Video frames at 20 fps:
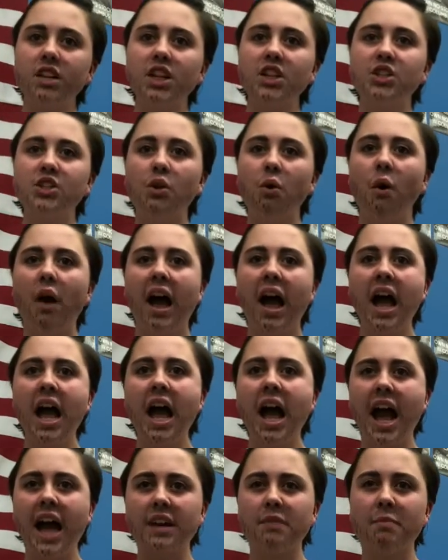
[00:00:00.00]
So,
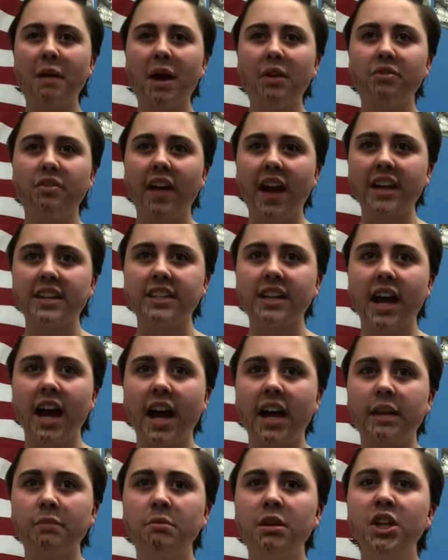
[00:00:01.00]
at about that
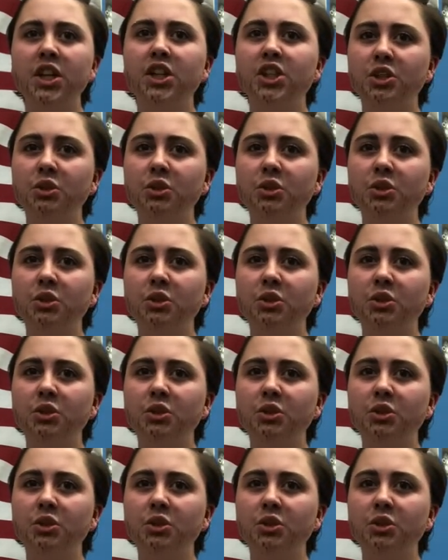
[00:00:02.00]
time,